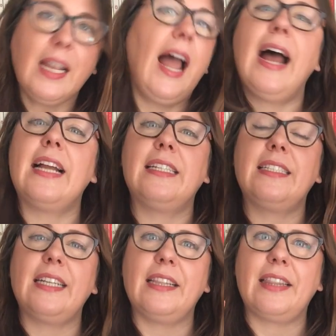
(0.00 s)

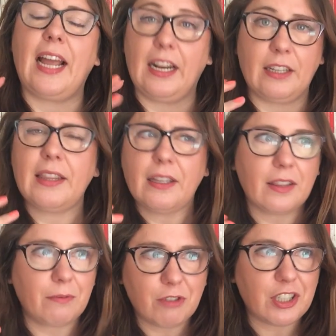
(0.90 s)
And
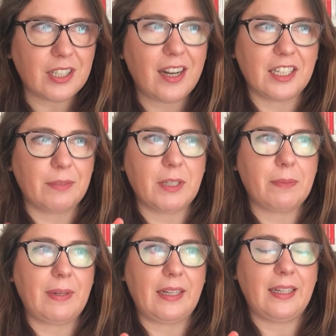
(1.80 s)
the research
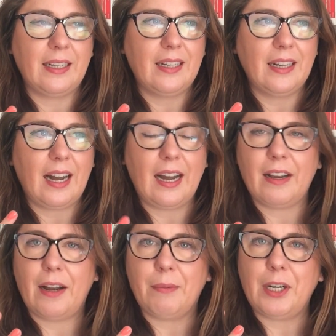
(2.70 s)
must be,
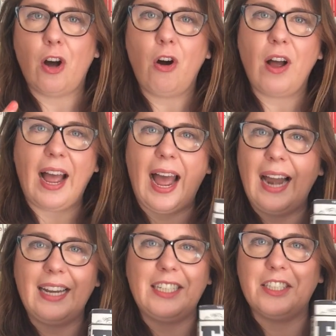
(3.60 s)

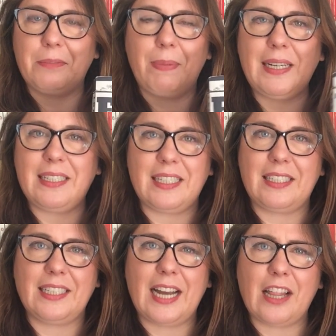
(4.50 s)
Hallie just pieced this
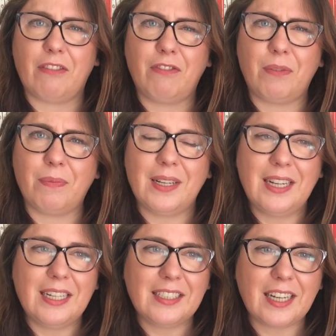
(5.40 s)
together from
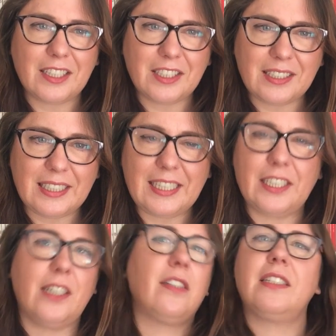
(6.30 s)
such
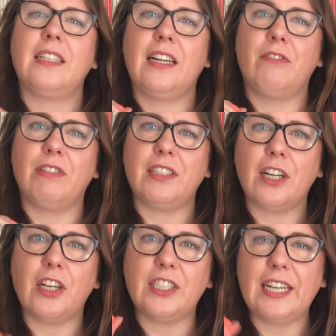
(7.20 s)
detailed
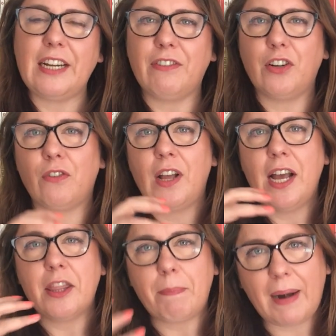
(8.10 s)
research, even of
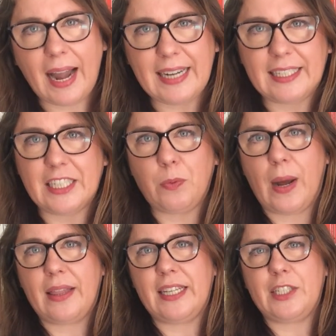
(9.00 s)
the places
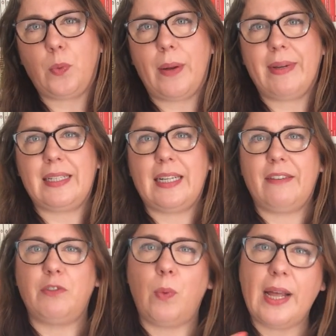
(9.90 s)
where these women
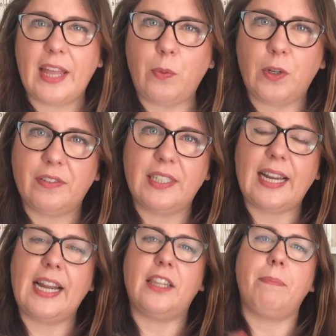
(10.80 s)
lived, where they would have
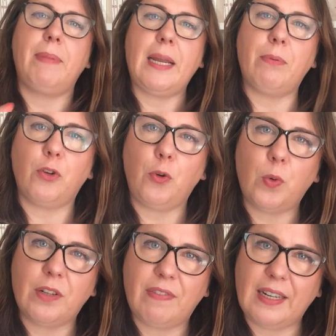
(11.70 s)
stayed, the people who
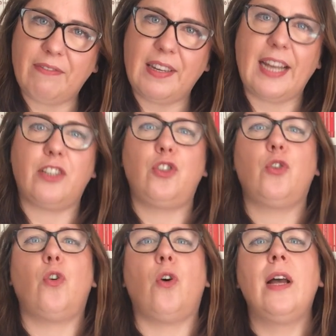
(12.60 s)
would have lived next
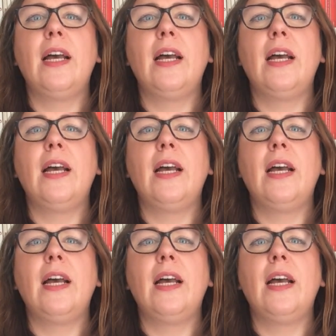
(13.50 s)
door,